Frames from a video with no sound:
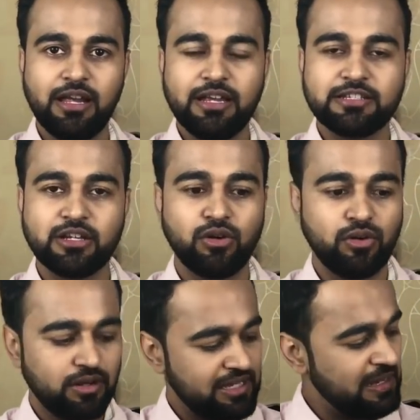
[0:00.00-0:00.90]

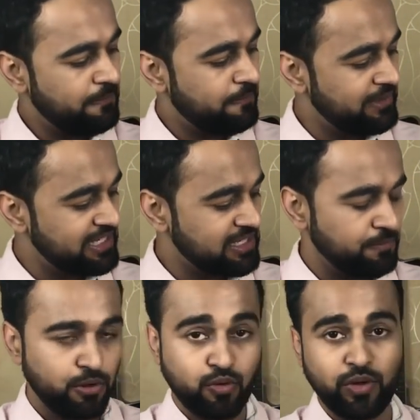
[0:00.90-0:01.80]
So keep this
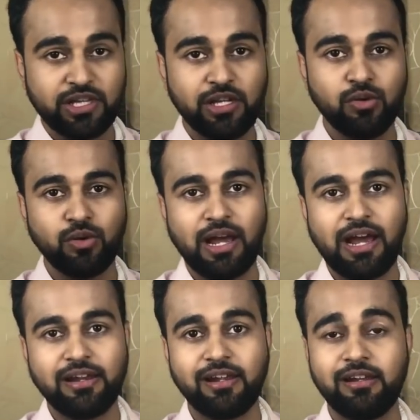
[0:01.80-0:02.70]
book with you
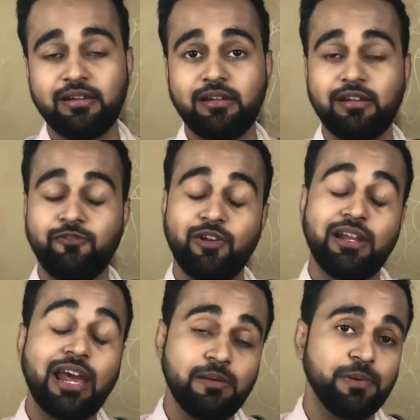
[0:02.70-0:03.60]
and it will
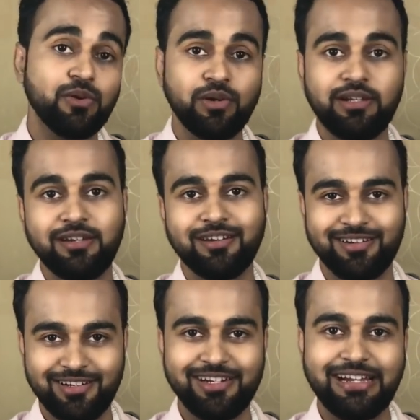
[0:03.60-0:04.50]
help you in the
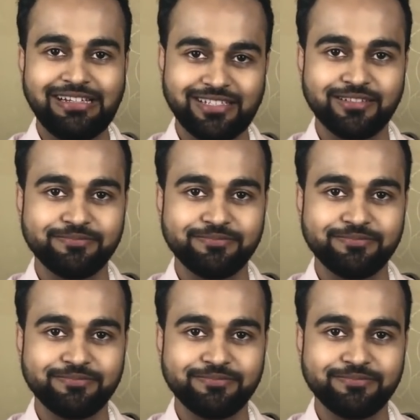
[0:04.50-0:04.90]
early days.